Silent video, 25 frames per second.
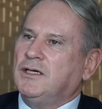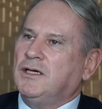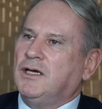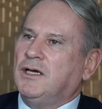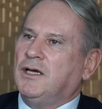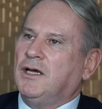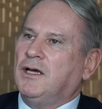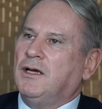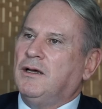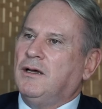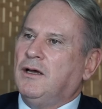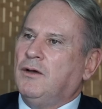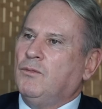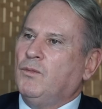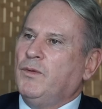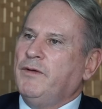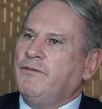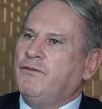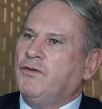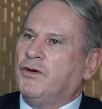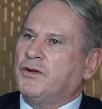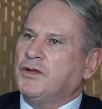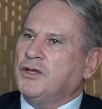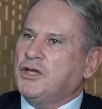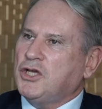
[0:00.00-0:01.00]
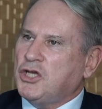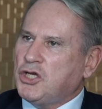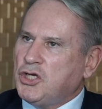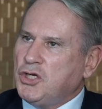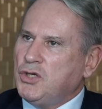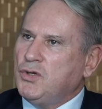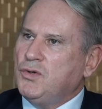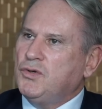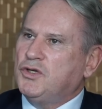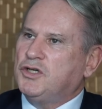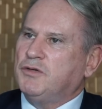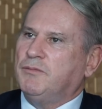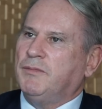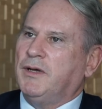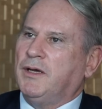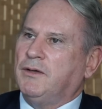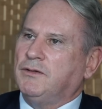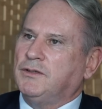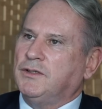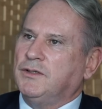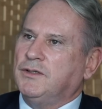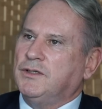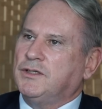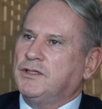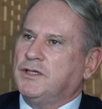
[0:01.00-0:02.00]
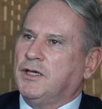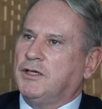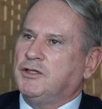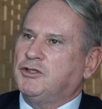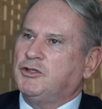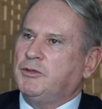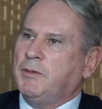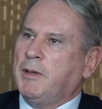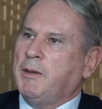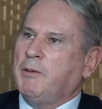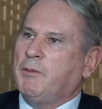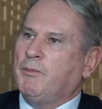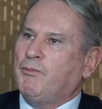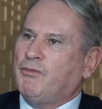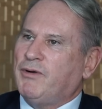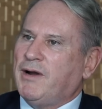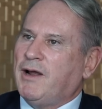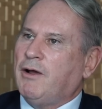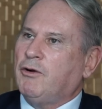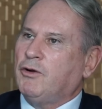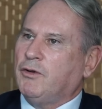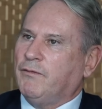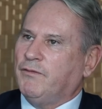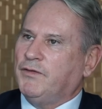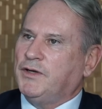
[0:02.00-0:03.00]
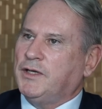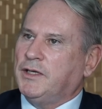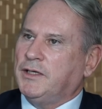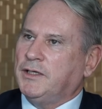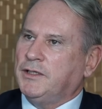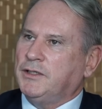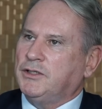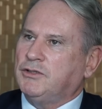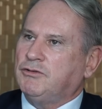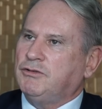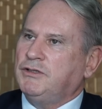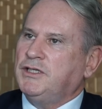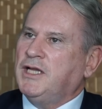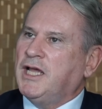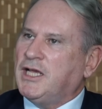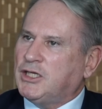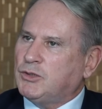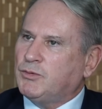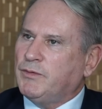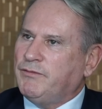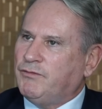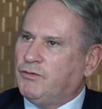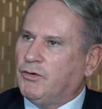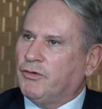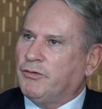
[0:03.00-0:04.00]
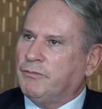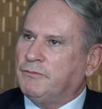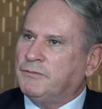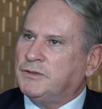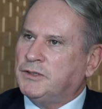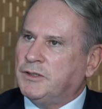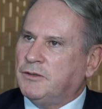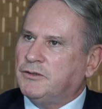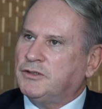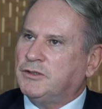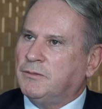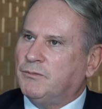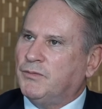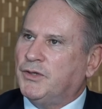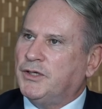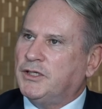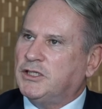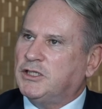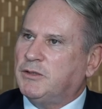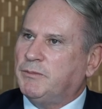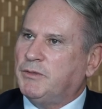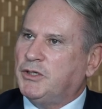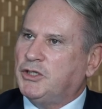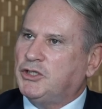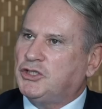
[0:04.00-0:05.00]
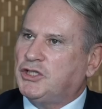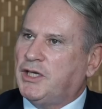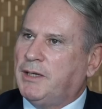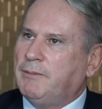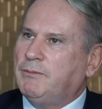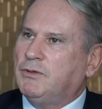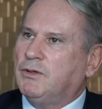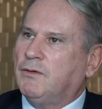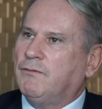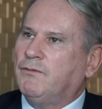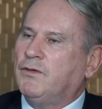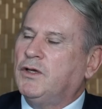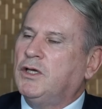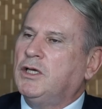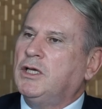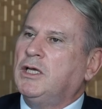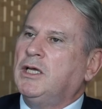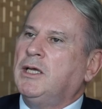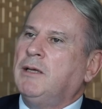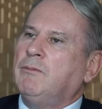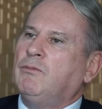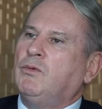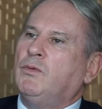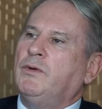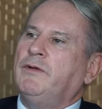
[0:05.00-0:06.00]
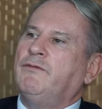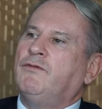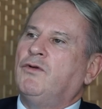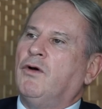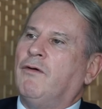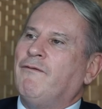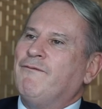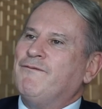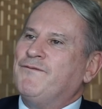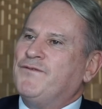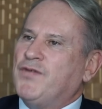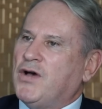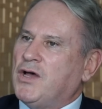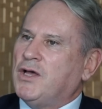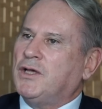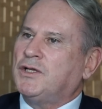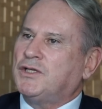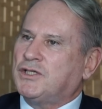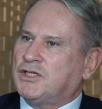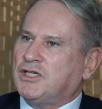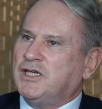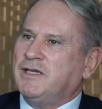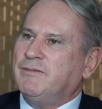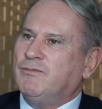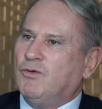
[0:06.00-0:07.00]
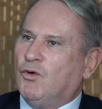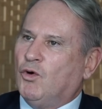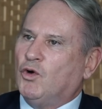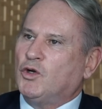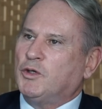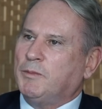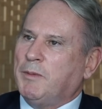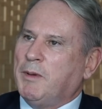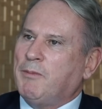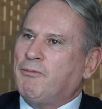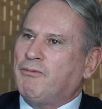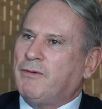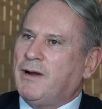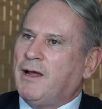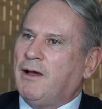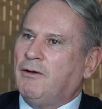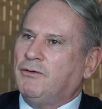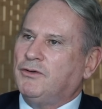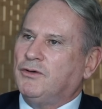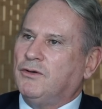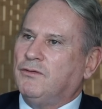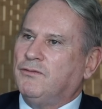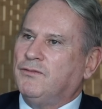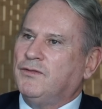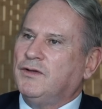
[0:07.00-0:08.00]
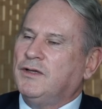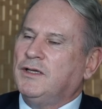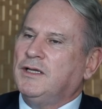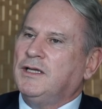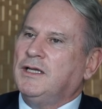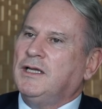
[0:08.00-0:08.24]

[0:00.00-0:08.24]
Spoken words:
And we've got a huge amount in this country to be proud of in our history. Yes, we've got some things to be ashamed of, but we've got vastly more to be proud of.